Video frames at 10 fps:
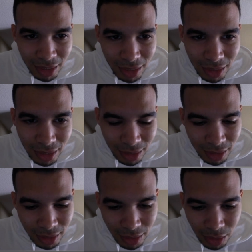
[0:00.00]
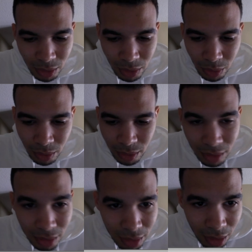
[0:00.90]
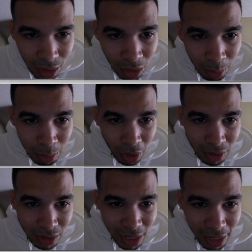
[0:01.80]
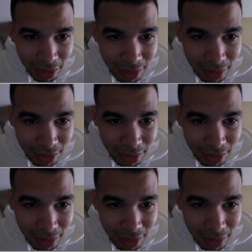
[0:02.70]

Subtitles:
a couple $1 there.